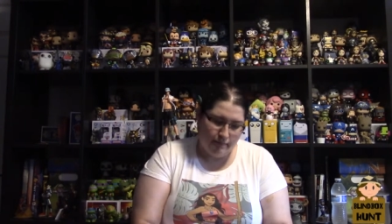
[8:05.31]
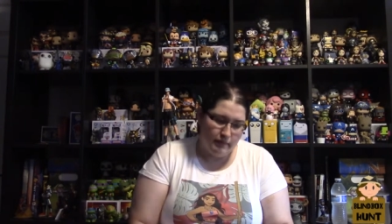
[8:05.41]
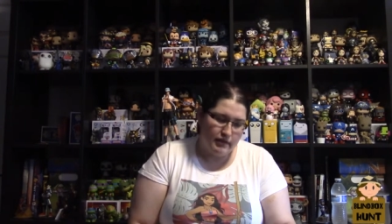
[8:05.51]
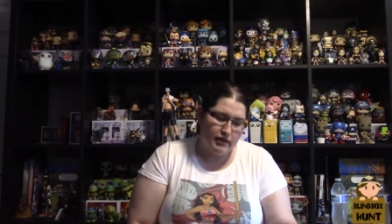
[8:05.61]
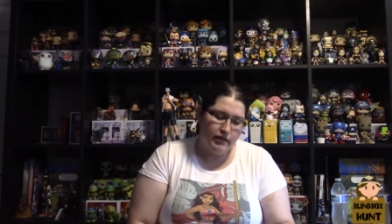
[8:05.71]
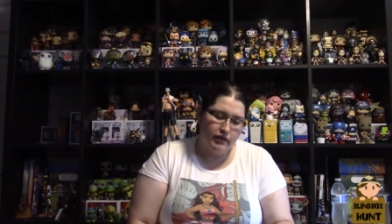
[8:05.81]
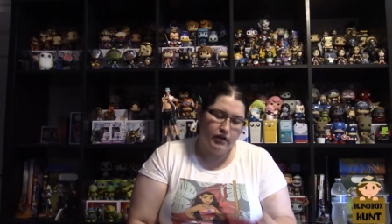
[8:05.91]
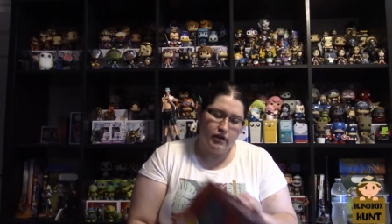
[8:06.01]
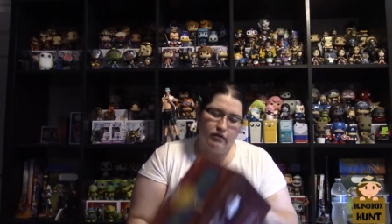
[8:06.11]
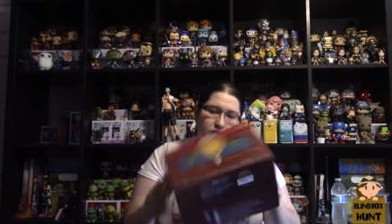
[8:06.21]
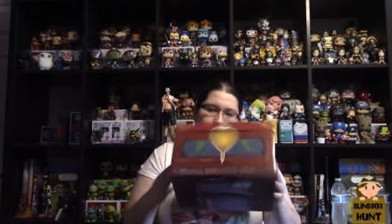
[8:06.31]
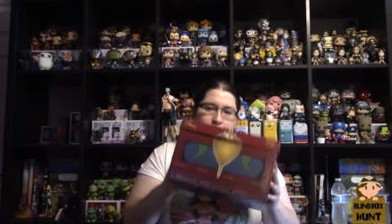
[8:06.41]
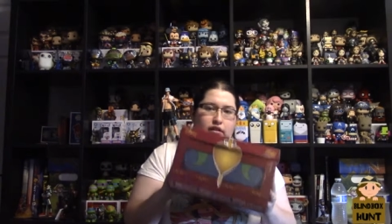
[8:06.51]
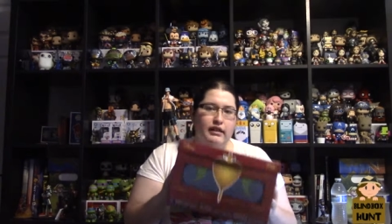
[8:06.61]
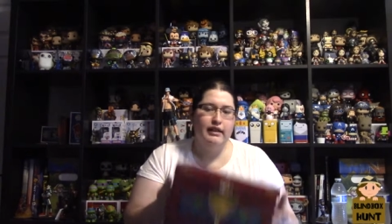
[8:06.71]
Until, you know,
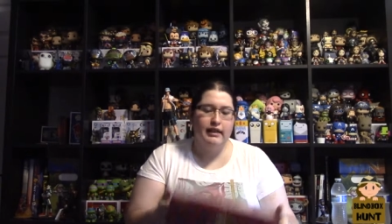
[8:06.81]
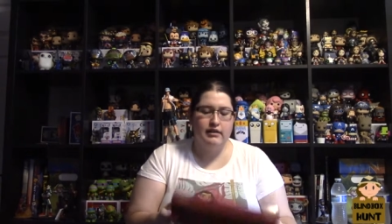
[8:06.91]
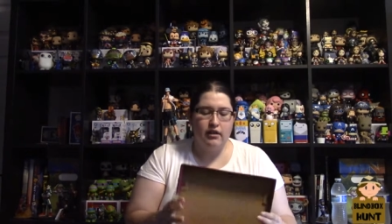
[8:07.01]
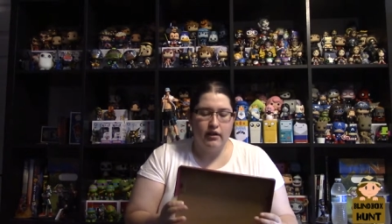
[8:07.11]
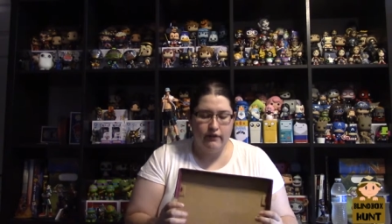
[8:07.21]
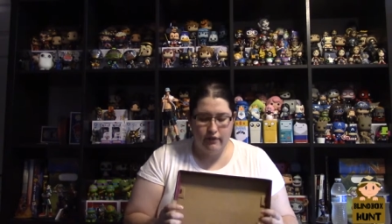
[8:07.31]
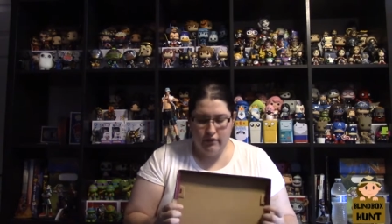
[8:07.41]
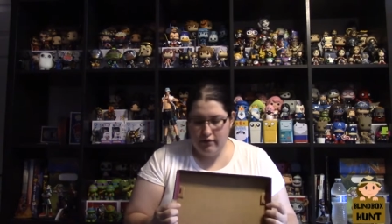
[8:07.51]
it dies off.